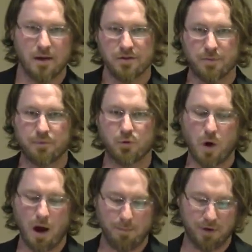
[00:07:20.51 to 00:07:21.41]
The
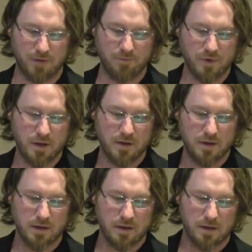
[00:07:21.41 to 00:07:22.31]
problem
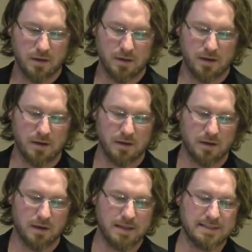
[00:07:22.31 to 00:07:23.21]

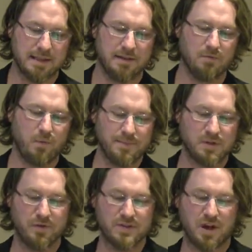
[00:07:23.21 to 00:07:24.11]
is that web
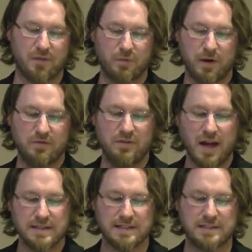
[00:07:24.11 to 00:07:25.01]
server software
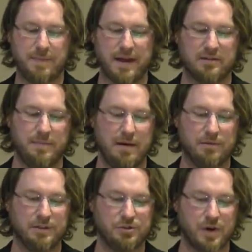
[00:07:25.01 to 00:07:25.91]
does expect to be
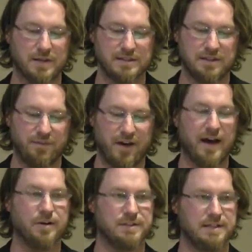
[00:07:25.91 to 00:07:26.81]
able to trust the
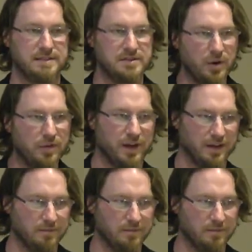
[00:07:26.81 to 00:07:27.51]
files it's serving.